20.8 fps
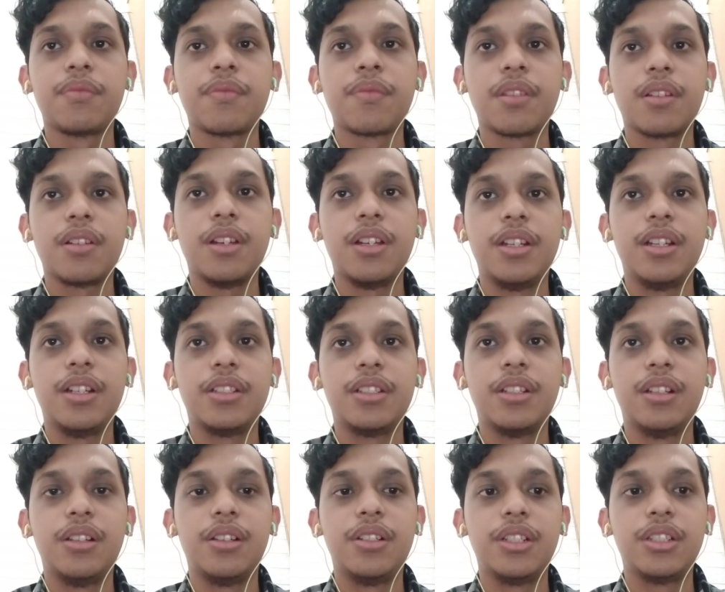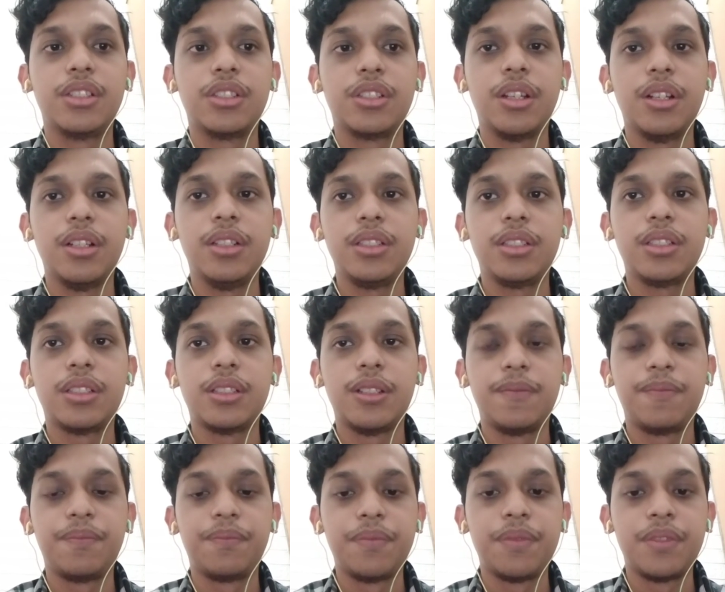Okay, there's the learning skills.
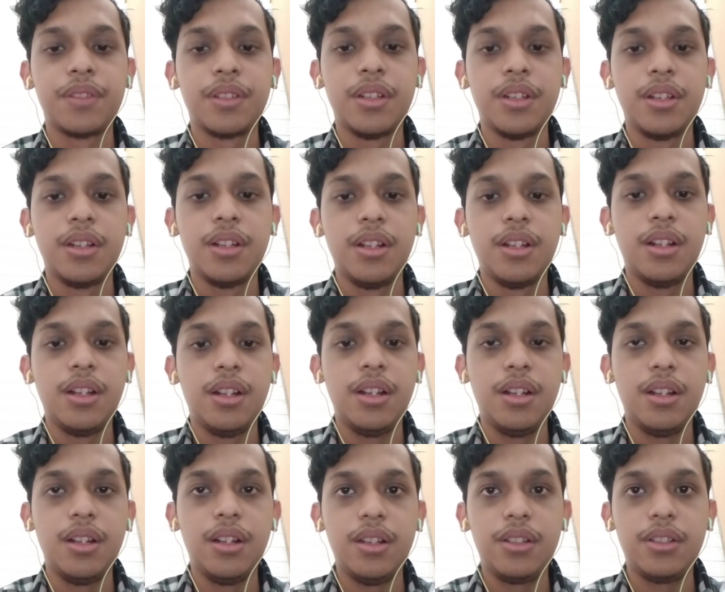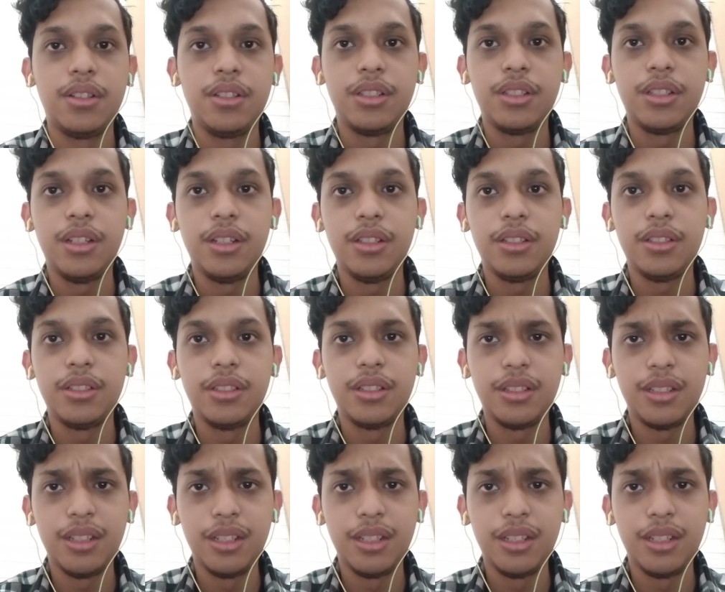The